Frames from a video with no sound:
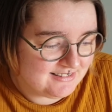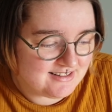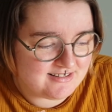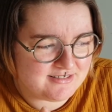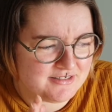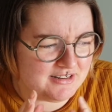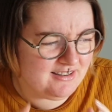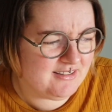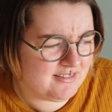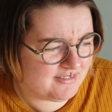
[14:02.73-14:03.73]

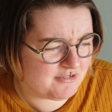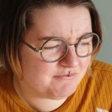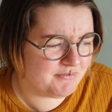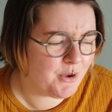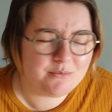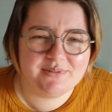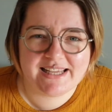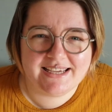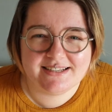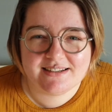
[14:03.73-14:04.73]
the
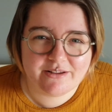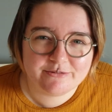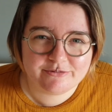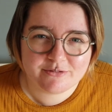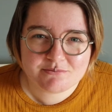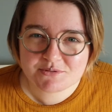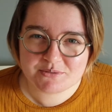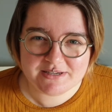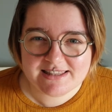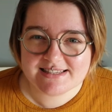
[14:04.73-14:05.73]
complicated love
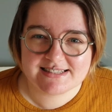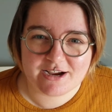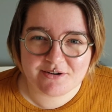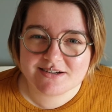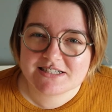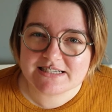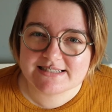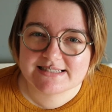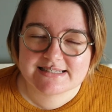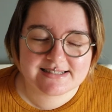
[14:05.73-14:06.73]
between these
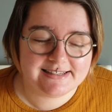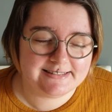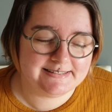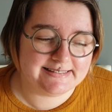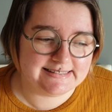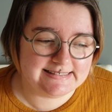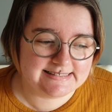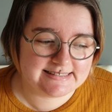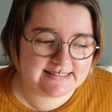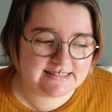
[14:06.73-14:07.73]
characters
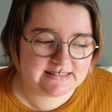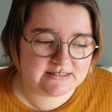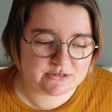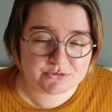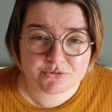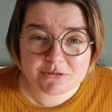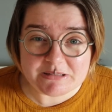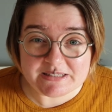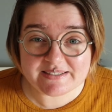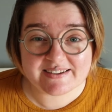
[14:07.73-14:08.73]
and the
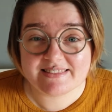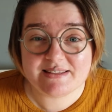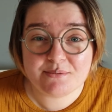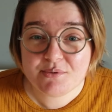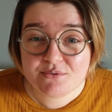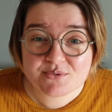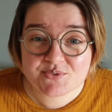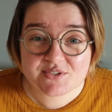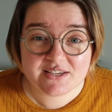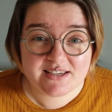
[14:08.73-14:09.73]
trauma and the
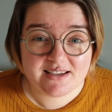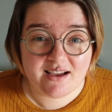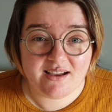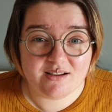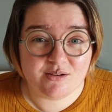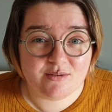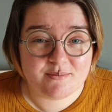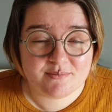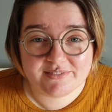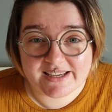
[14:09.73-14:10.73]
abuse
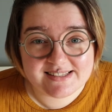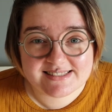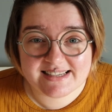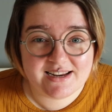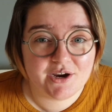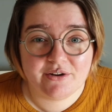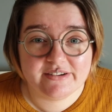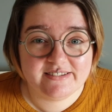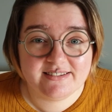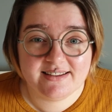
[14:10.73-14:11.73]
that is
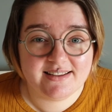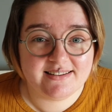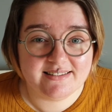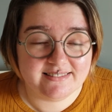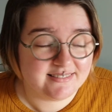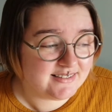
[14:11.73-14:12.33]
inherent in